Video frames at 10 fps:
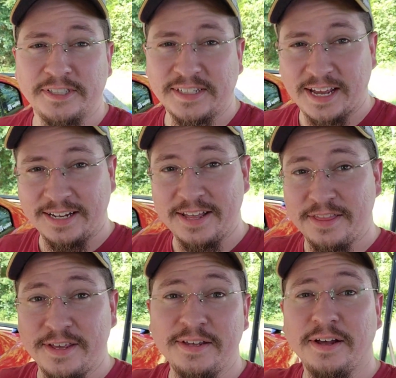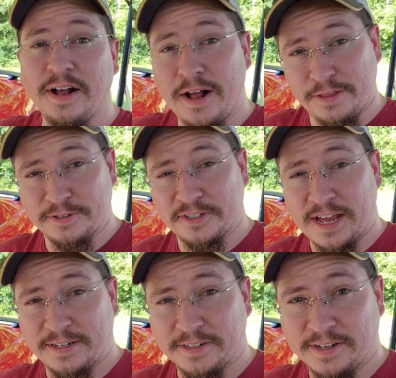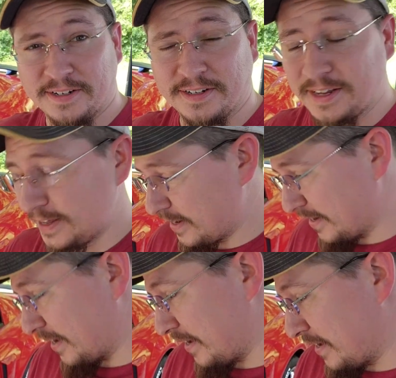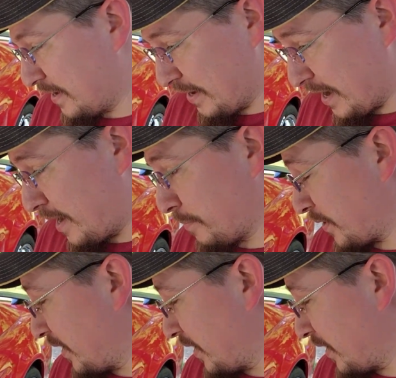we just got to get the other side done, and I'm